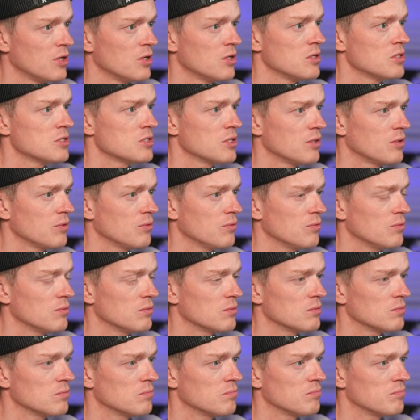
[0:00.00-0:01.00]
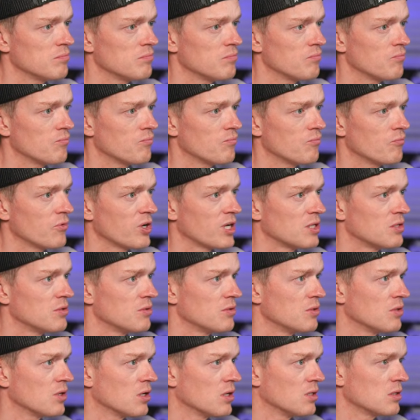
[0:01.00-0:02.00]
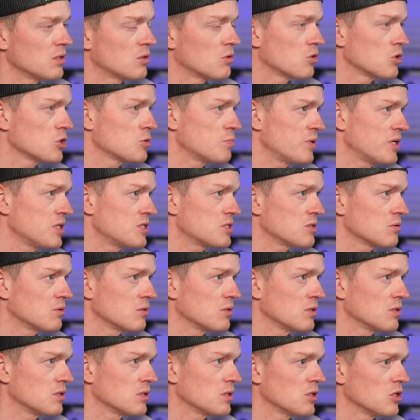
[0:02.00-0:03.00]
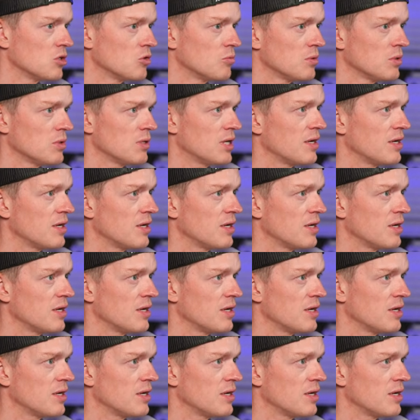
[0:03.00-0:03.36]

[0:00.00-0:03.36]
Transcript: So we could do it on the coarse pitch or on the global.